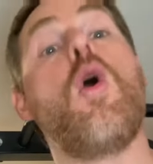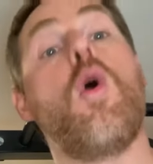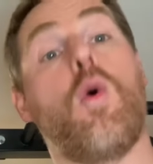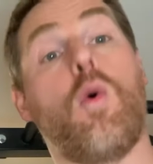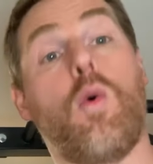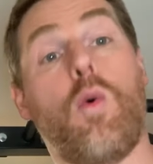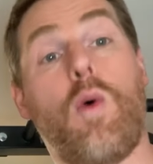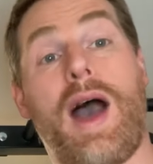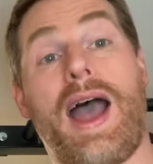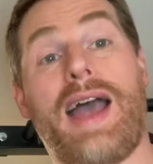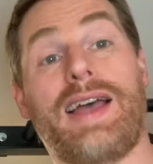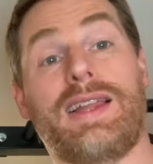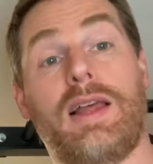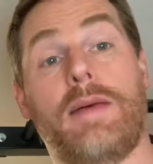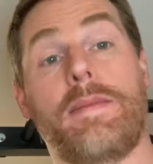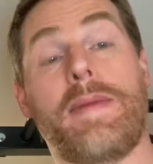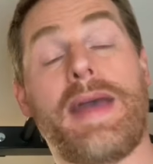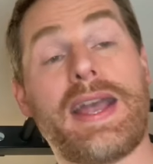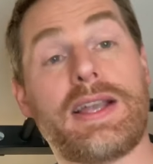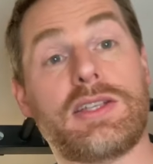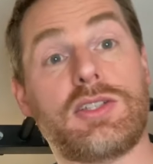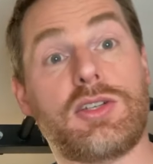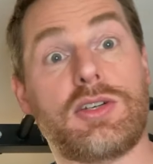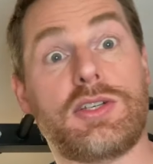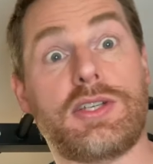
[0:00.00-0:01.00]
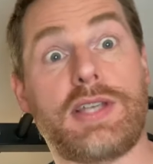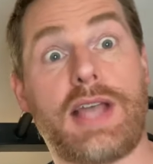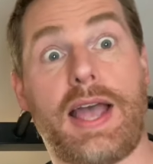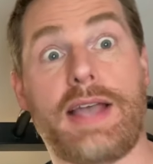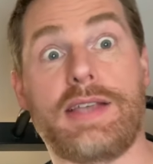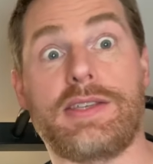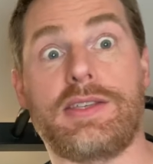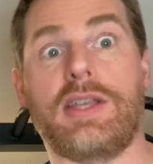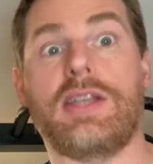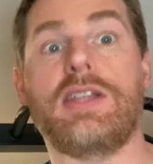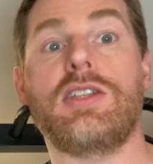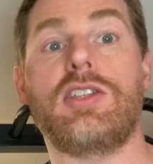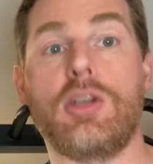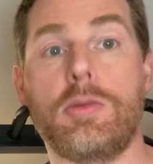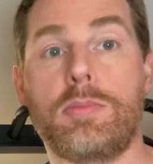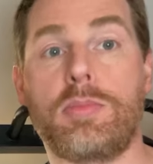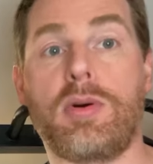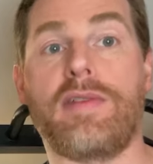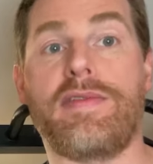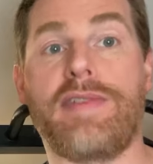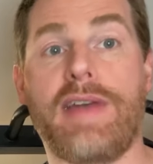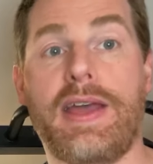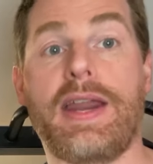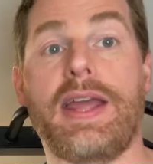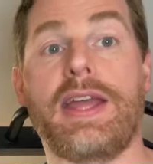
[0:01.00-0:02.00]
while I'm exercising to
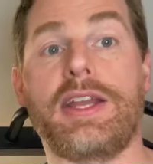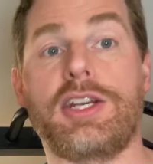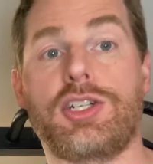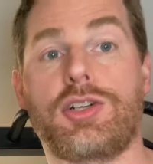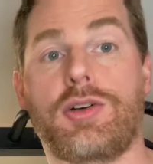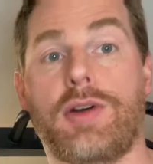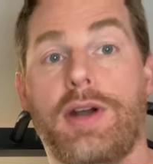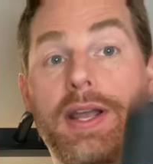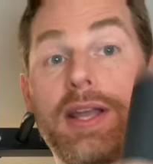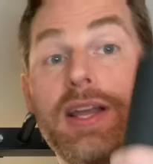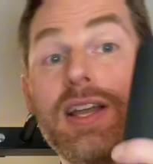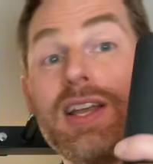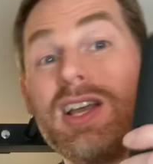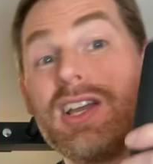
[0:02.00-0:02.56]
prevent injury.